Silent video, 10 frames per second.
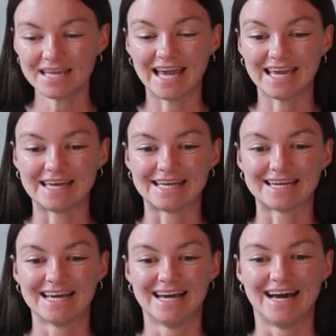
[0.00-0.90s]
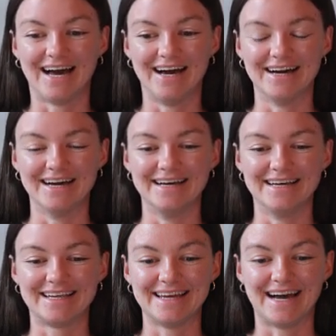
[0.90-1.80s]
and
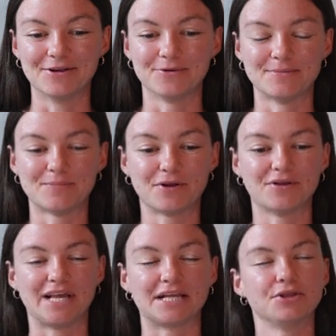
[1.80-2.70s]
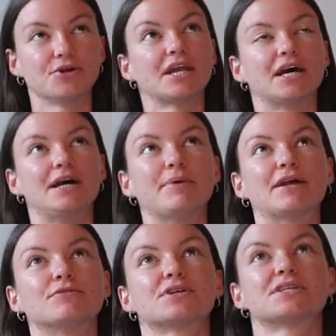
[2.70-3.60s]
I remember like looking up and
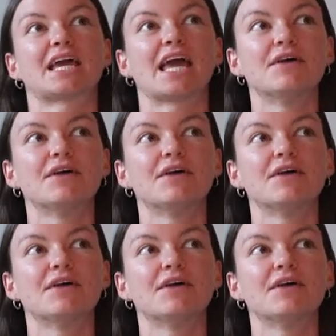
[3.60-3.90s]
I was just like,